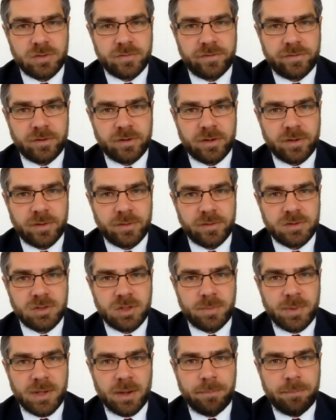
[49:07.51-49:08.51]
for to
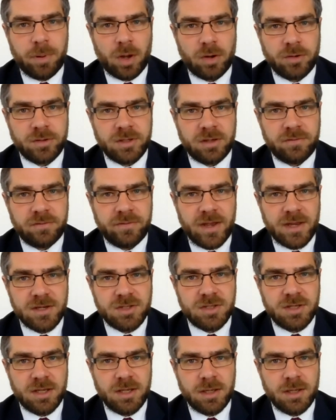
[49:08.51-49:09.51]
be a bond
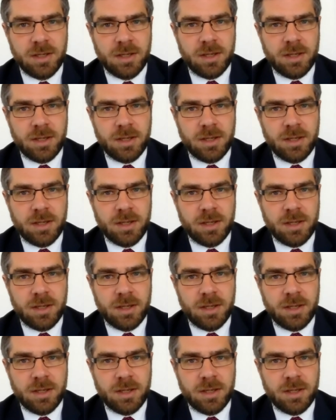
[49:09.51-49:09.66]
investor